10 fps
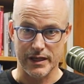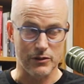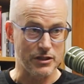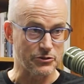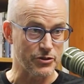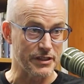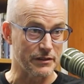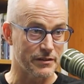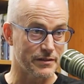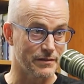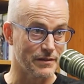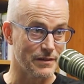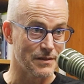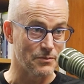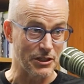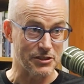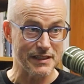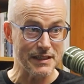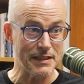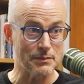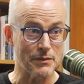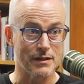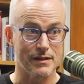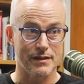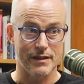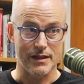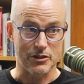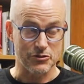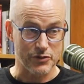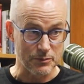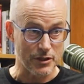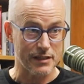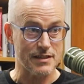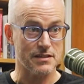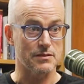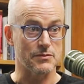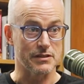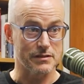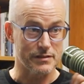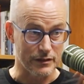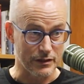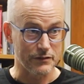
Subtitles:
I treat my team, how I treat my customers.